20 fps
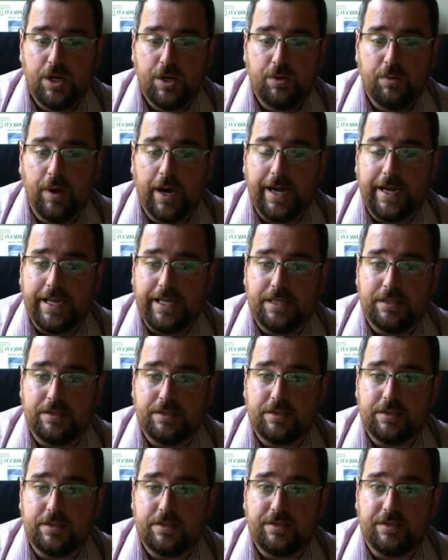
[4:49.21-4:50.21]

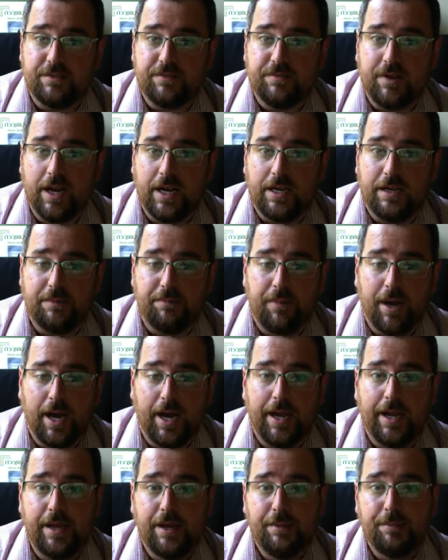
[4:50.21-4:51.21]
ratings divided
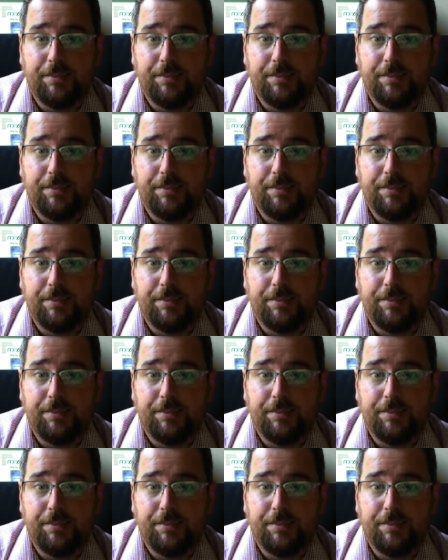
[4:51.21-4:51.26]
by